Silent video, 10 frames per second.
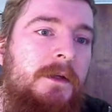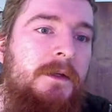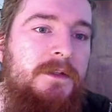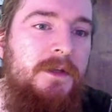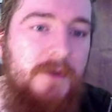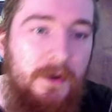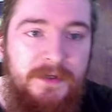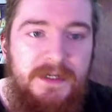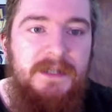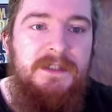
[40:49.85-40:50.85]
So
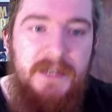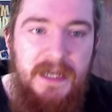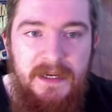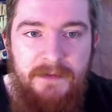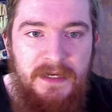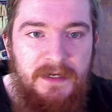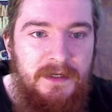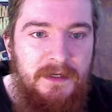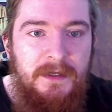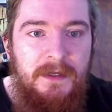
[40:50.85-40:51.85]
Golden Axe, Kid
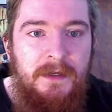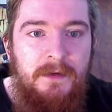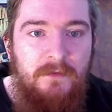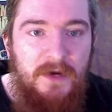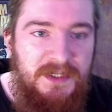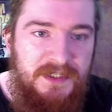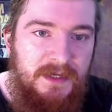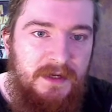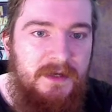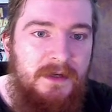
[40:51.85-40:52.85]
Chameleon, Rise
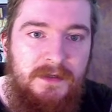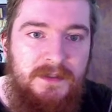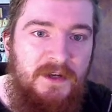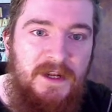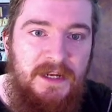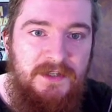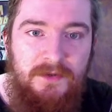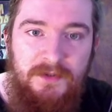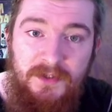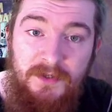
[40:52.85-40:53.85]
Star, Sonic the
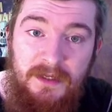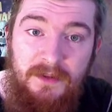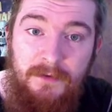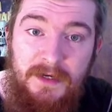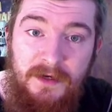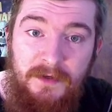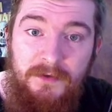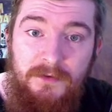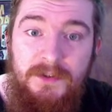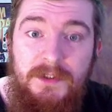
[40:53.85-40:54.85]
Hedgehog, Sonic 3 and
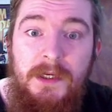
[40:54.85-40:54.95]
Knuckles,